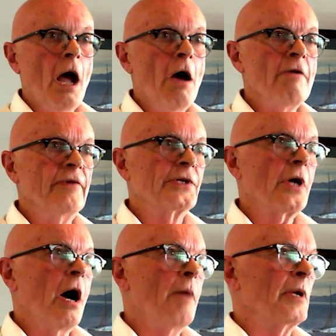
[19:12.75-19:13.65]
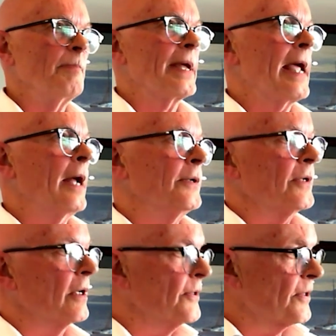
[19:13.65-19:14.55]
over time it began to
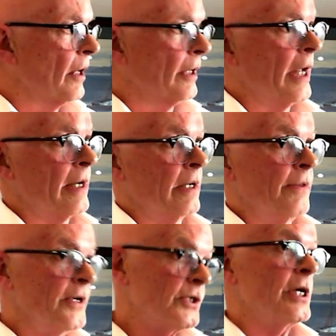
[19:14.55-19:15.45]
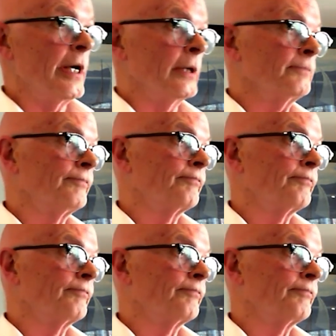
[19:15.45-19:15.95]
consolidate. And this year,